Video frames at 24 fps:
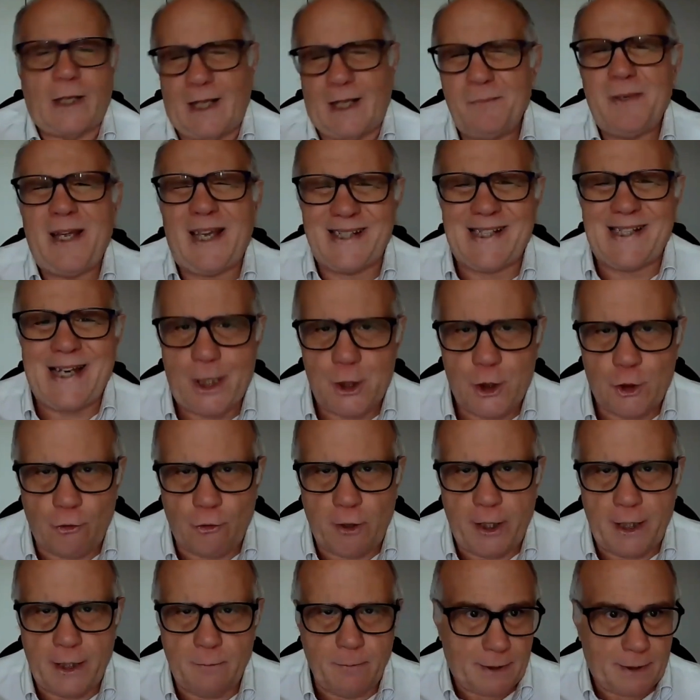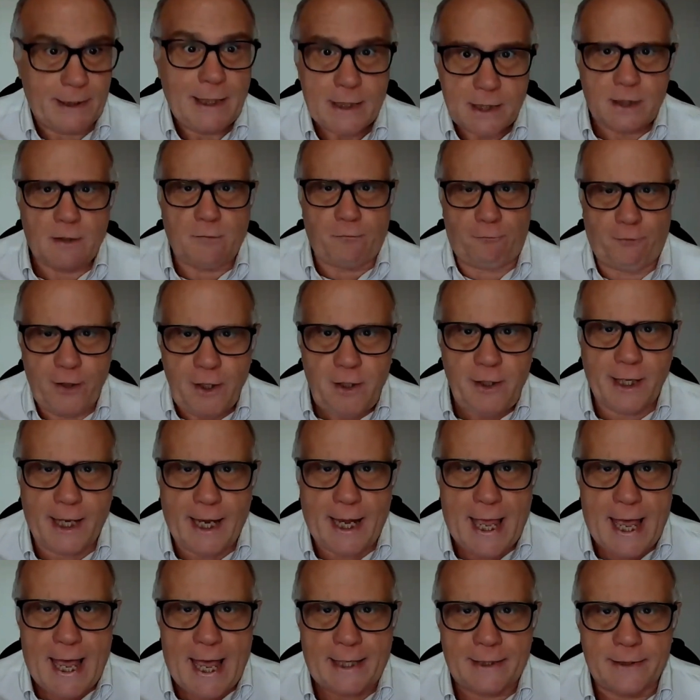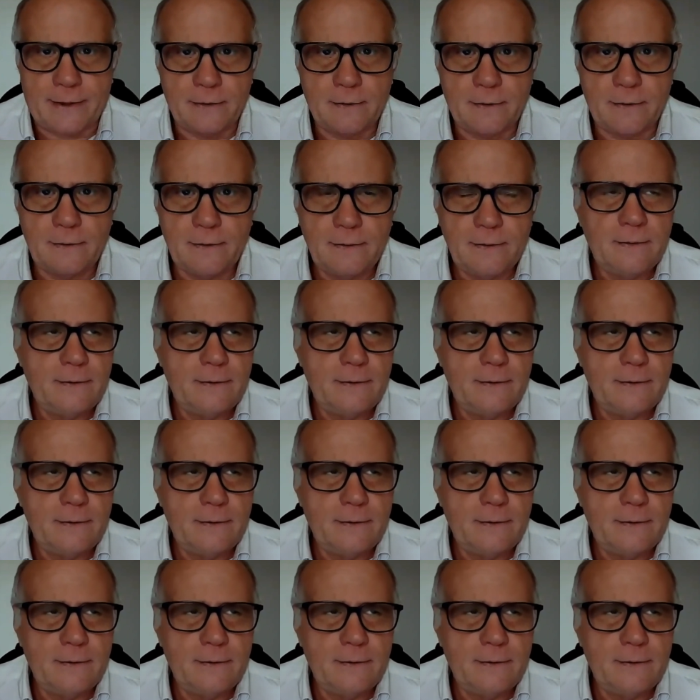Well, I'm exaggerating, but that's the feeling I had.